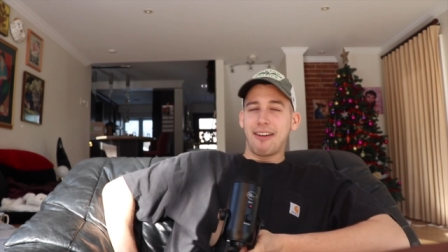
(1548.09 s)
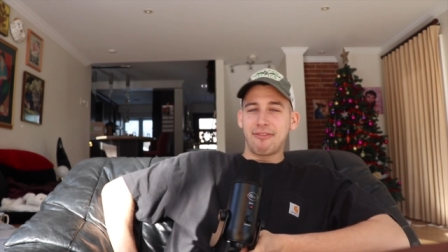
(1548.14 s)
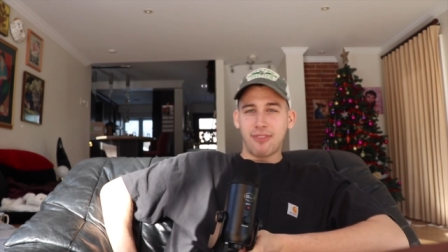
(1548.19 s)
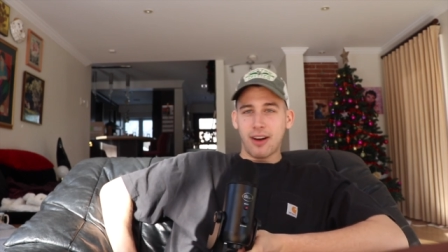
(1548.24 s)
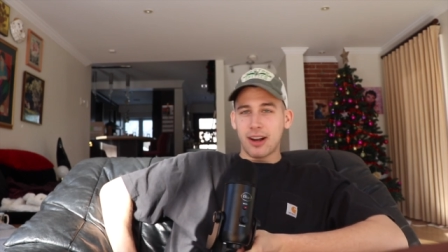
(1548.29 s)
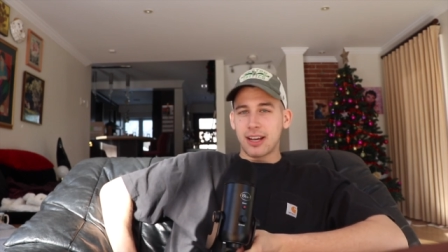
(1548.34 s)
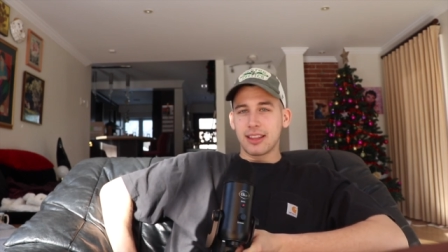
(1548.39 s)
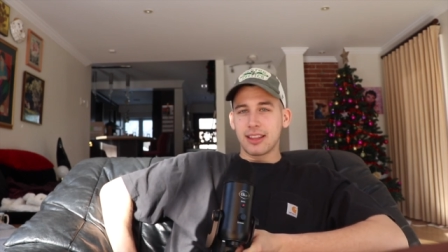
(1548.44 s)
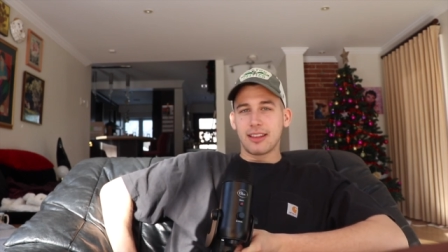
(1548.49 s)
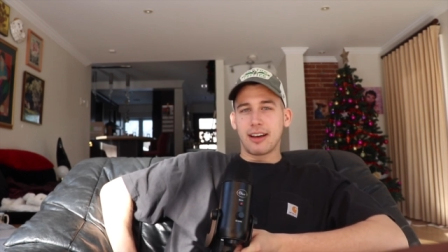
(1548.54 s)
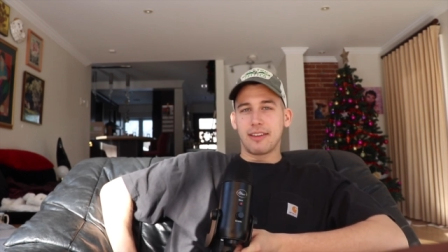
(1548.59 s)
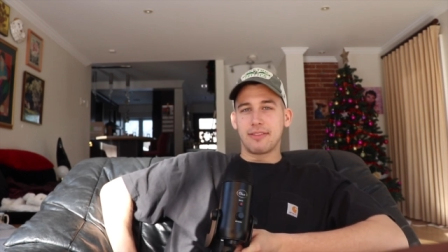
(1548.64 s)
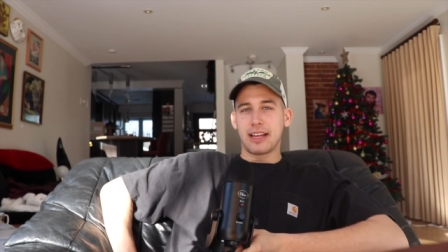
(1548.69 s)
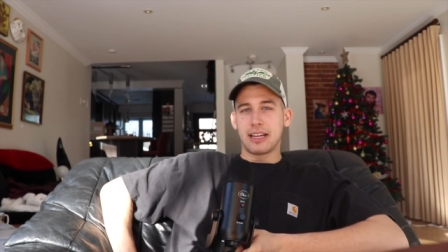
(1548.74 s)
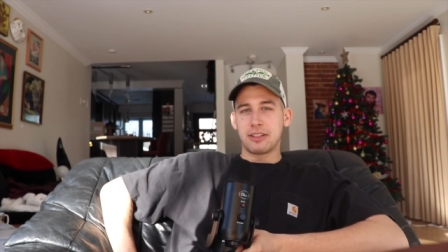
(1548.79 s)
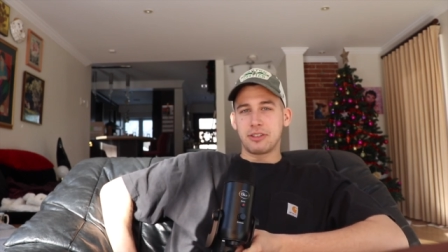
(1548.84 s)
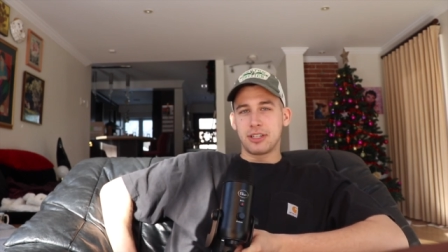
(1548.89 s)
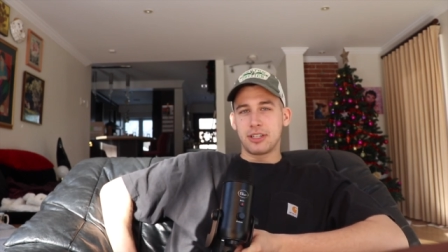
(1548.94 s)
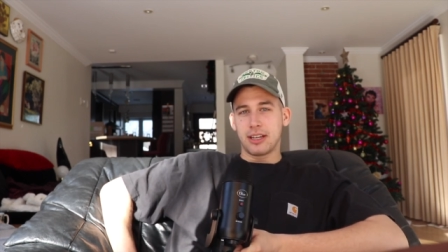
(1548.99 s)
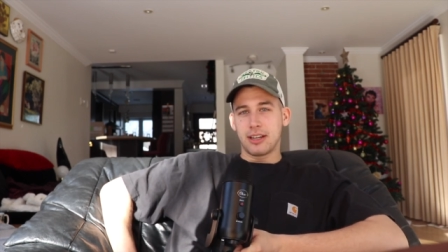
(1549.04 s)
I fucking love
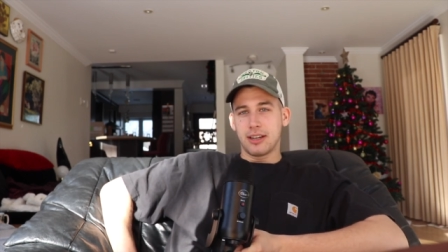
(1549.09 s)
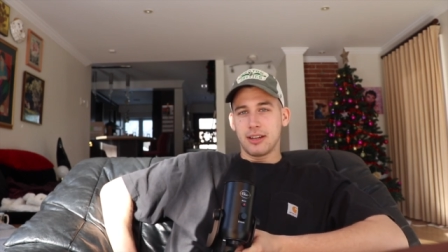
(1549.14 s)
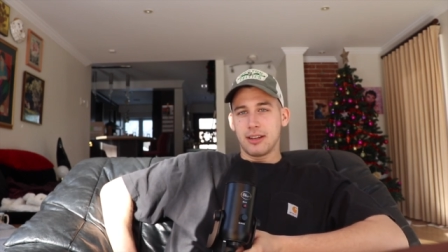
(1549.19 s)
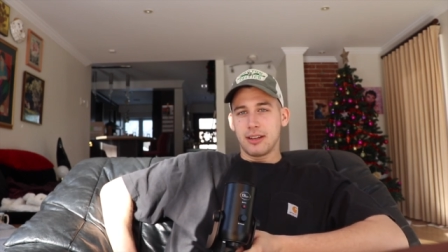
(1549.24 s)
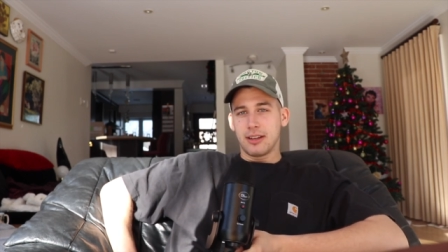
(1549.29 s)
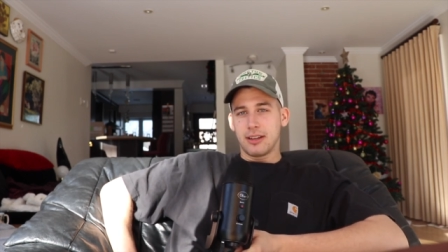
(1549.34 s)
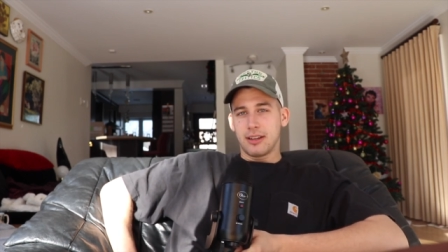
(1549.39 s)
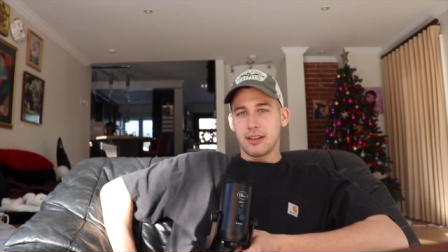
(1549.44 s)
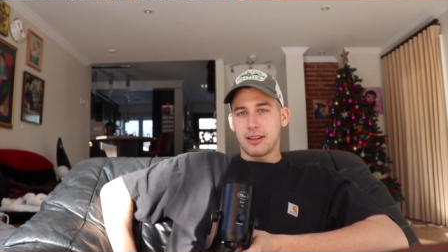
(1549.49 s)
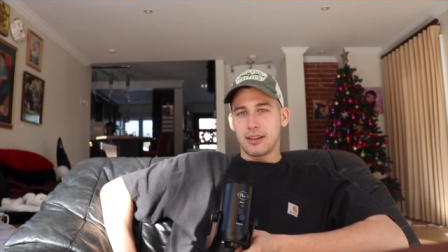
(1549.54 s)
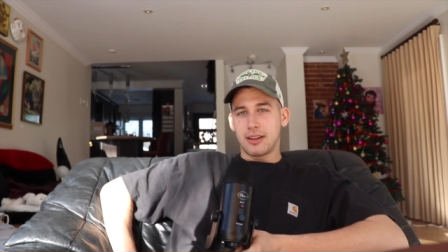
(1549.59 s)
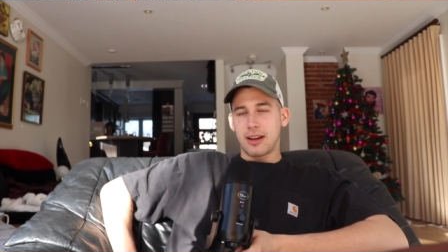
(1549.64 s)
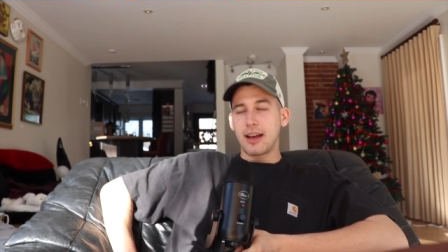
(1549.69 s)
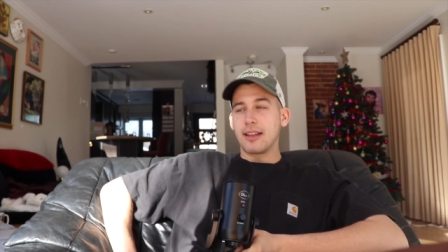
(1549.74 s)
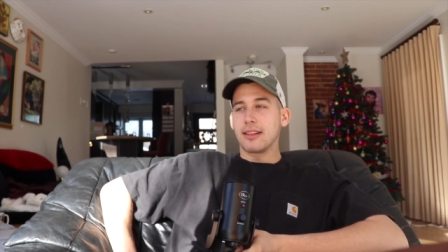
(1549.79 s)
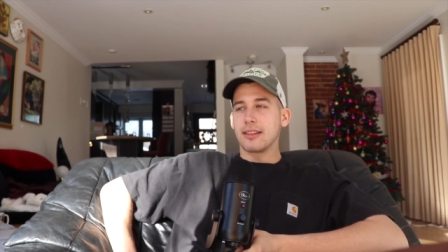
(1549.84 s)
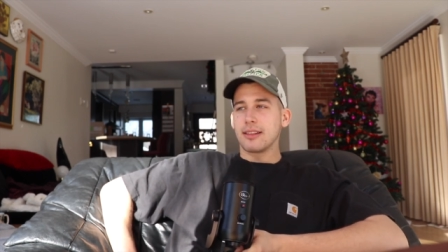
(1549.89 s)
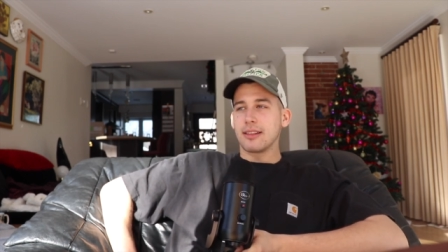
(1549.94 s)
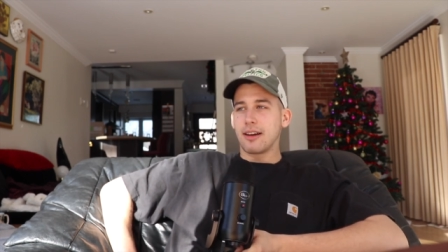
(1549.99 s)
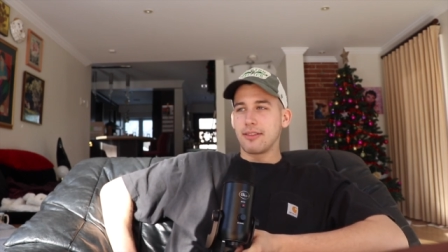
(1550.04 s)
that shit. I
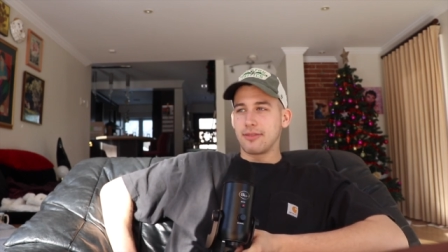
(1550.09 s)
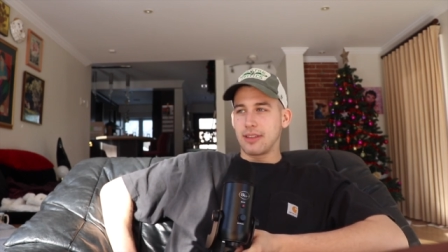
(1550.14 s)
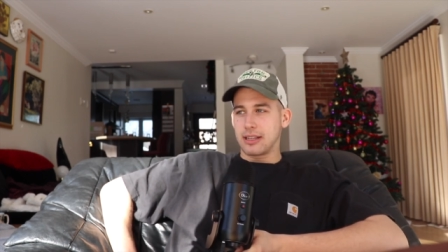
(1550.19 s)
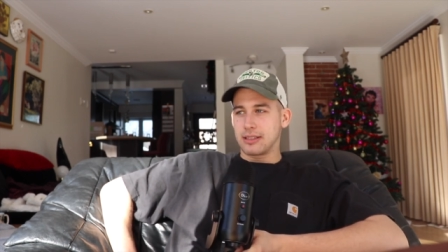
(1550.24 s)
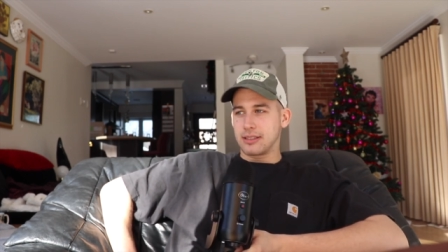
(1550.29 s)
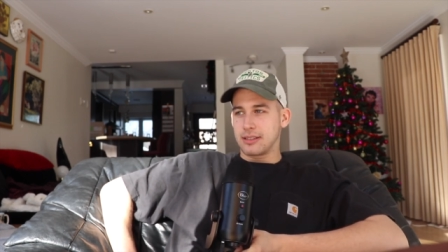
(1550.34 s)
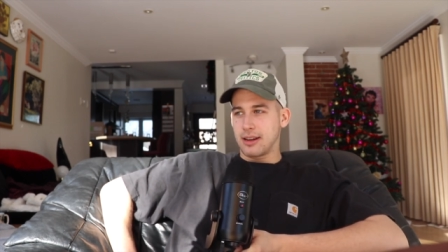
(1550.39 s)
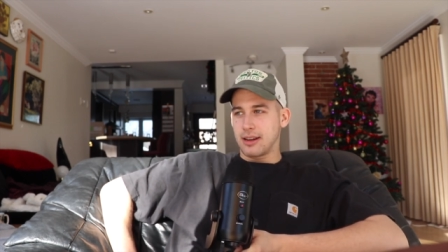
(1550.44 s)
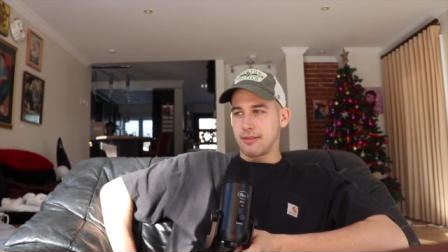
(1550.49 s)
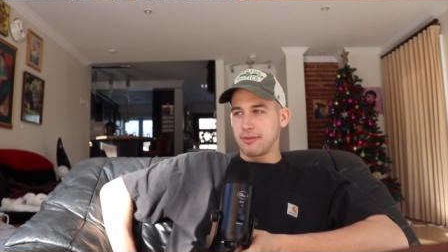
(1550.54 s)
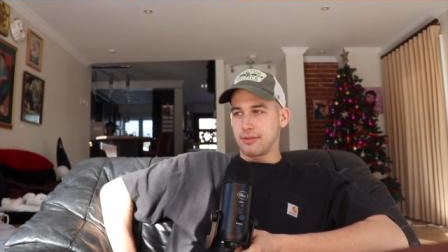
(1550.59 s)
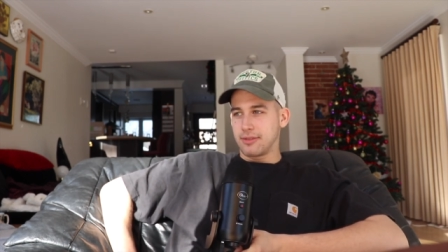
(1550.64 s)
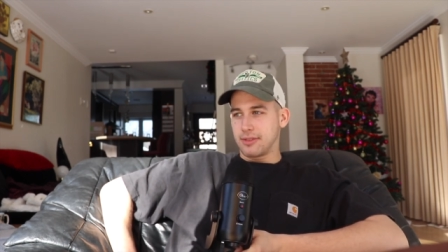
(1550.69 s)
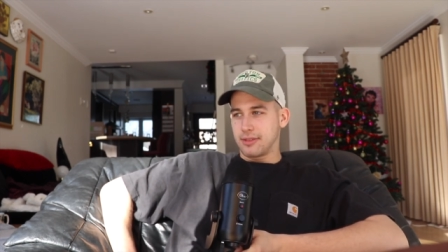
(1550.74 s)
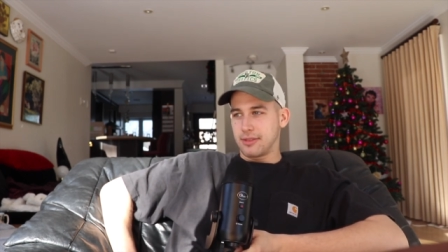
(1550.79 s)
love that stuff.